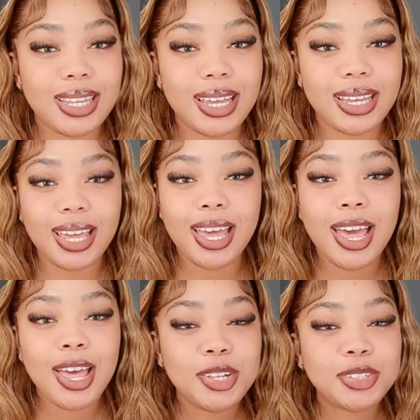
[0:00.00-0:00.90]
Like,
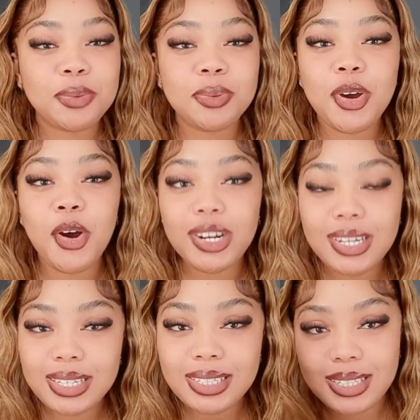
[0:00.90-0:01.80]
to be
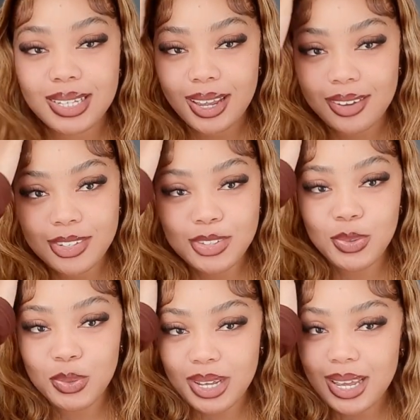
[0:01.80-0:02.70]
honest, even
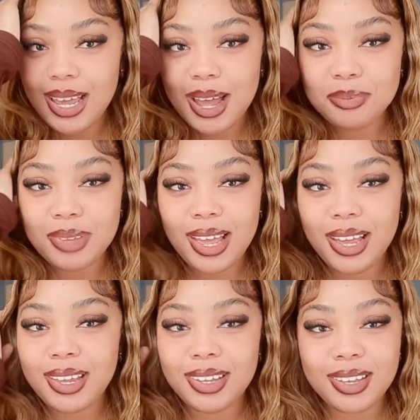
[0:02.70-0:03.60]
today I'm
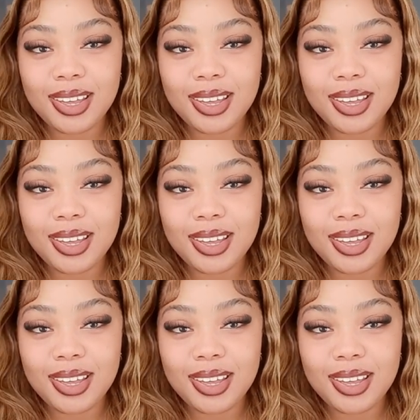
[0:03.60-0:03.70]
like,